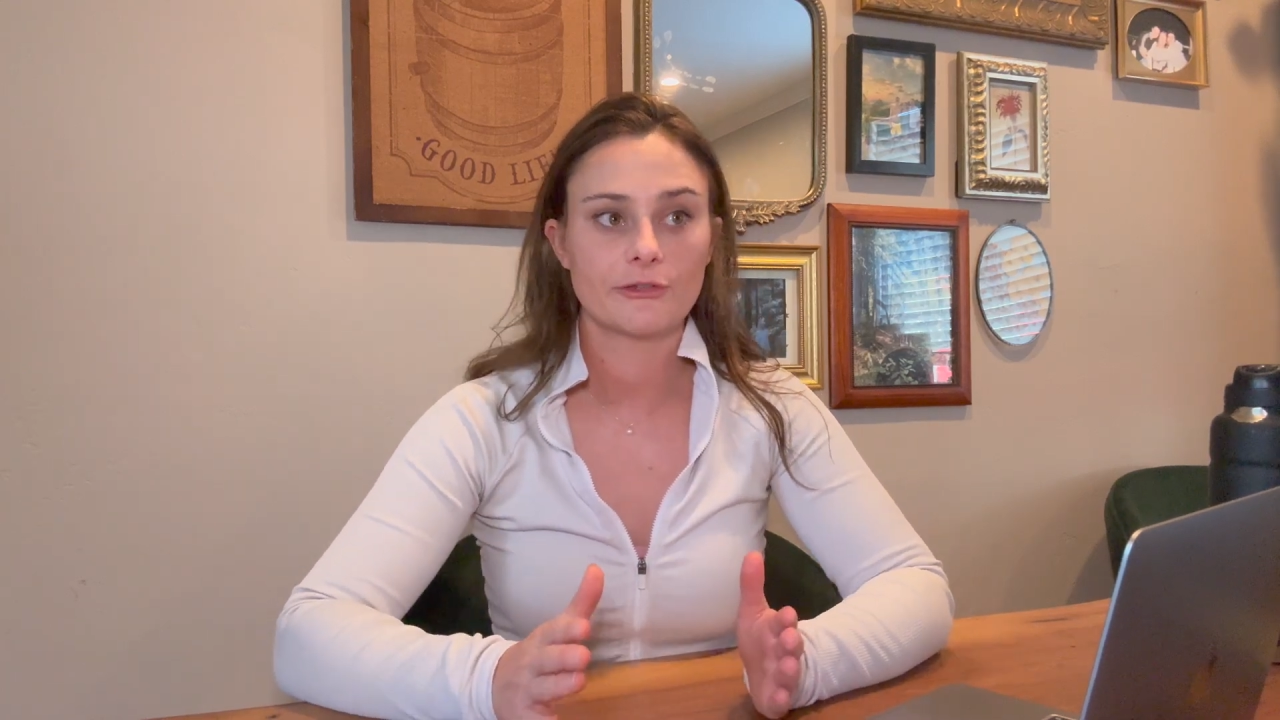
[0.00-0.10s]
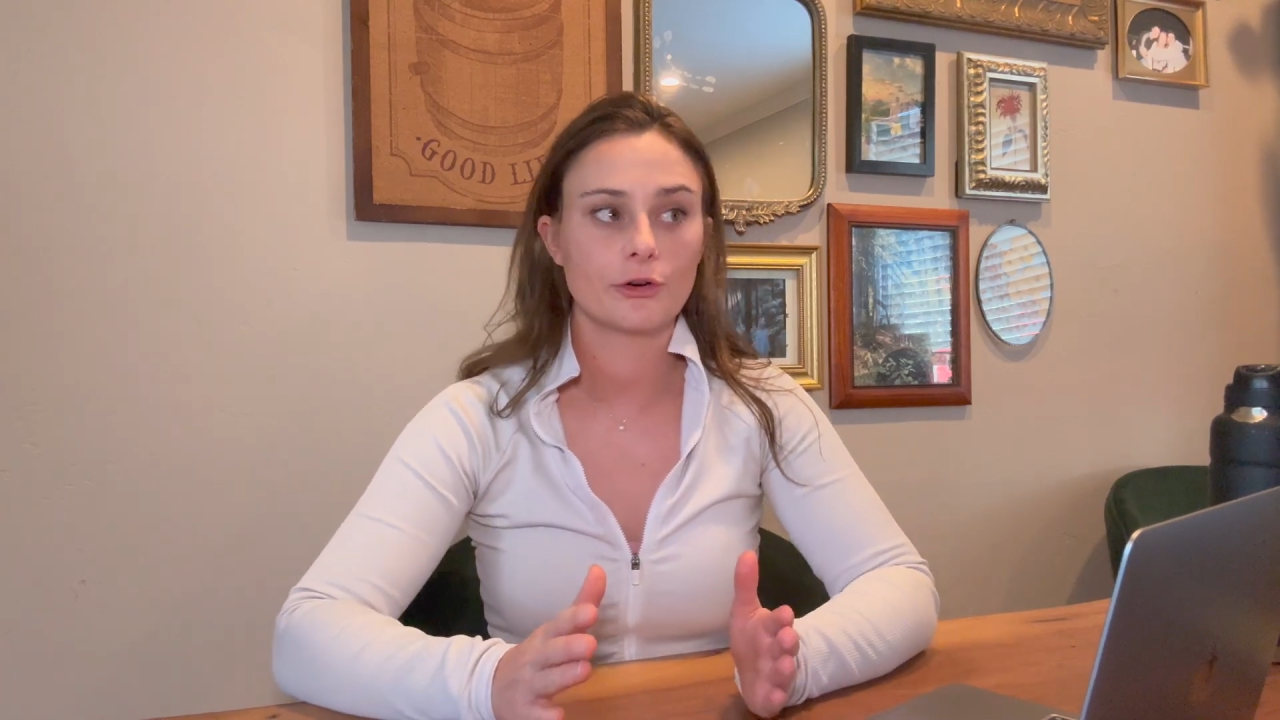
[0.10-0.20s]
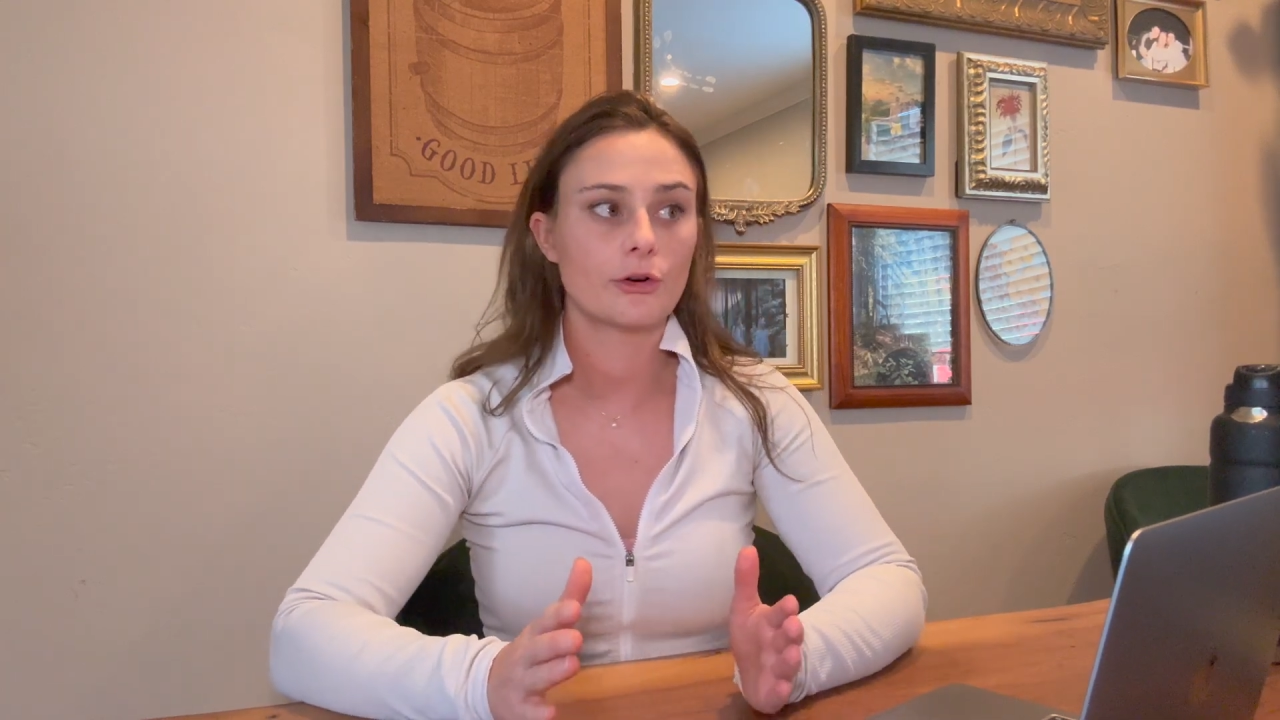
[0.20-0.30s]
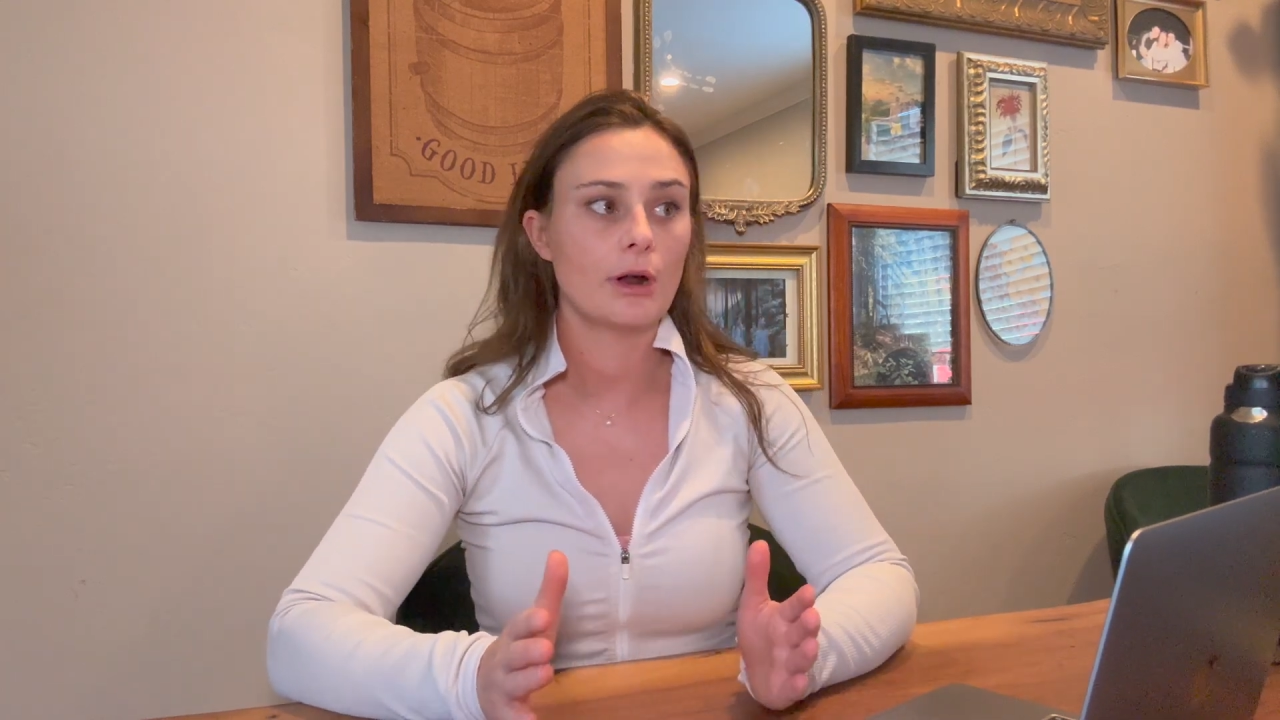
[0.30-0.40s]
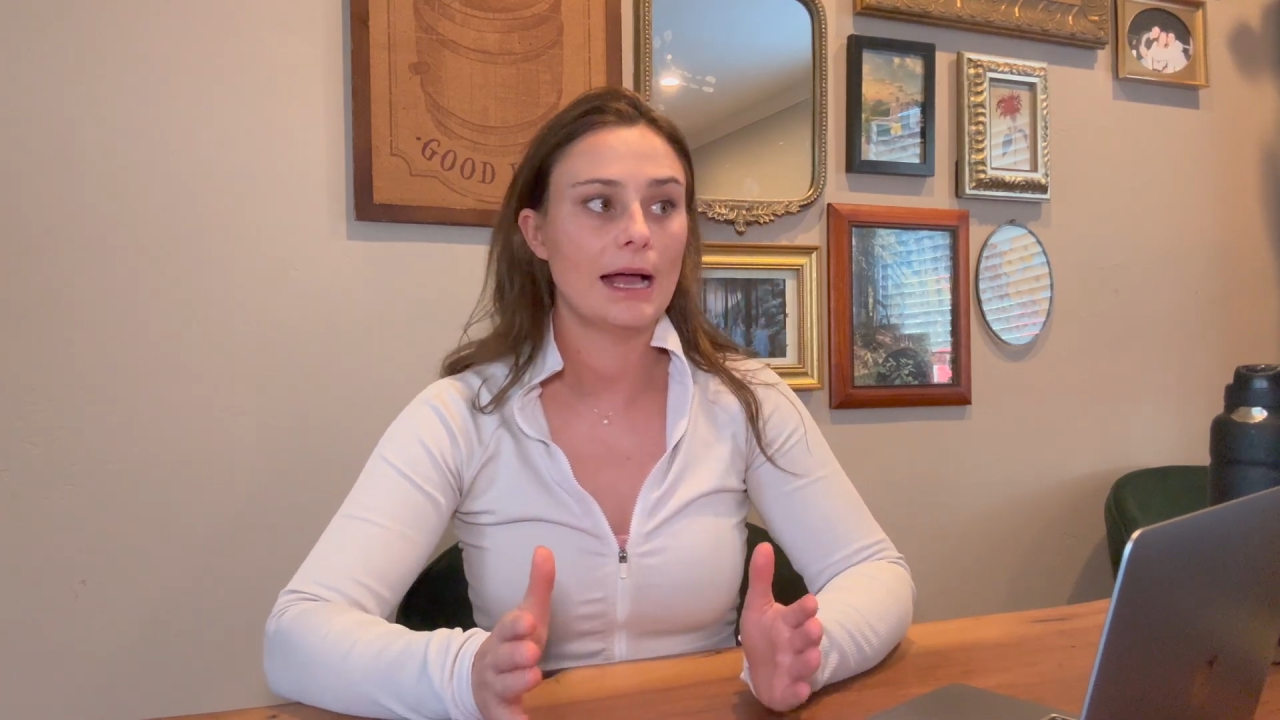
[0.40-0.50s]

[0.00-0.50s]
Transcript: for